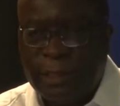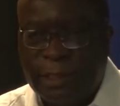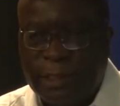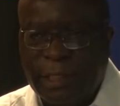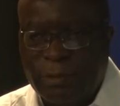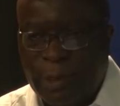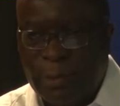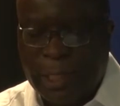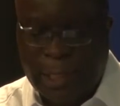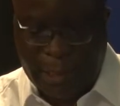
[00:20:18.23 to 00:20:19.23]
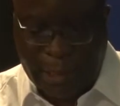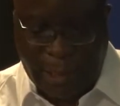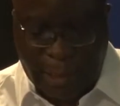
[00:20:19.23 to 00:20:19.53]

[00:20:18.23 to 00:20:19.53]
In this case, we're looking at the